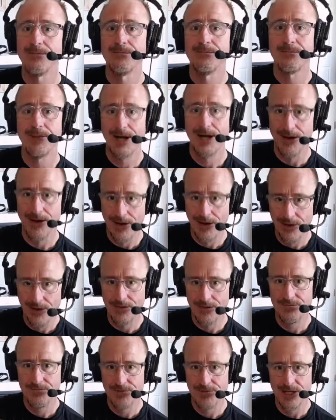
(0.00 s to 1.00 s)
My
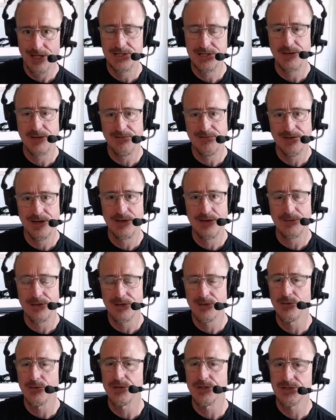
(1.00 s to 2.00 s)
heart and flesh may fail, but
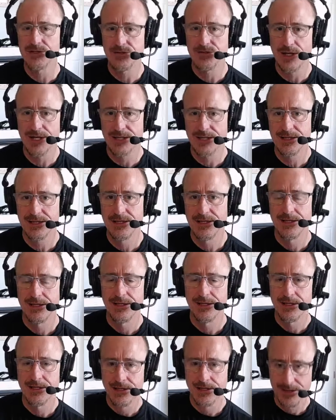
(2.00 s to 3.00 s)
you are the strength
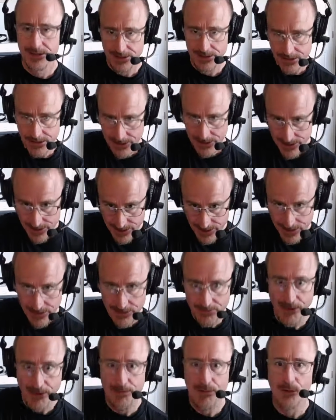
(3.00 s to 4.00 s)

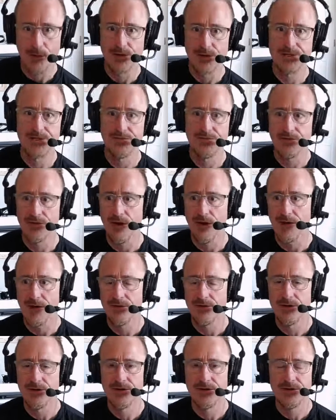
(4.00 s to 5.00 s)
in my portion
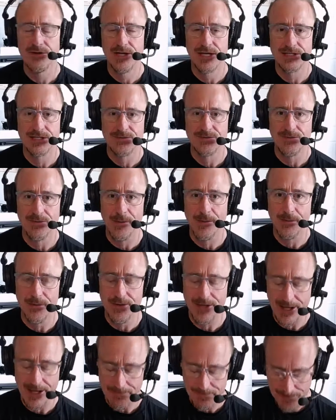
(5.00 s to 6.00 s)
forever. You guys remember
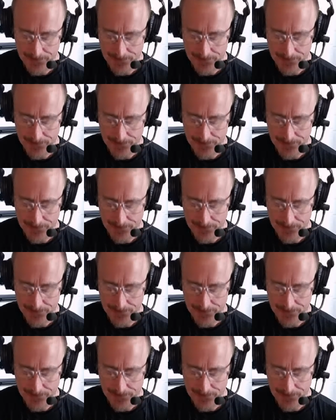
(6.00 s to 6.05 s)
that.